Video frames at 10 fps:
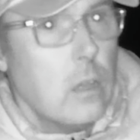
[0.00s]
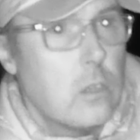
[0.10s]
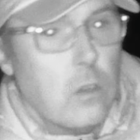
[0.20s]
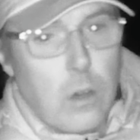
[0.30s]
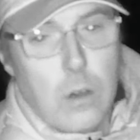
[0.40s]

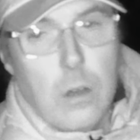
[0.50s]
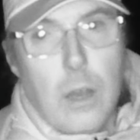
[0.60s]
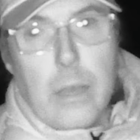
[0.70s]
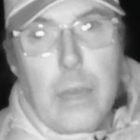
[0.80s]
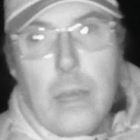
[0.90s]
So
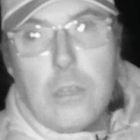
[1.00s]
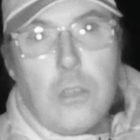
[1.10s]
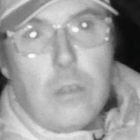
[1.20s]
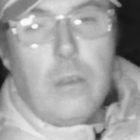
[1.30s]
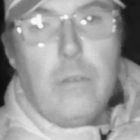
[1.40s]
I
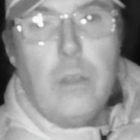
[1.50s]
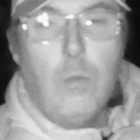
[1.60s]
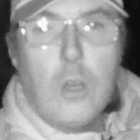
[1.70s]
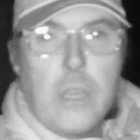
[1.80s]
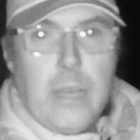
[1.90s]
guess if there
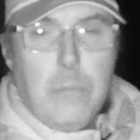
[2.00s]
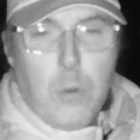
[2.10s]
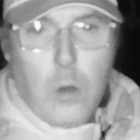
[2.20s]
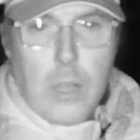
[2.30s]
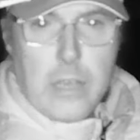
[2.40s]
was any
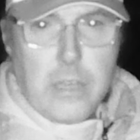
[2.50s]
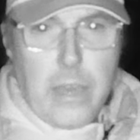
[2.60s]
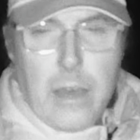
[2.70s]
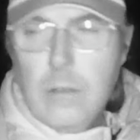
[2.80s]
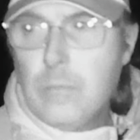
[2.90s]
bowlers
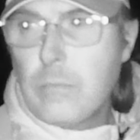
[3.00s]
here,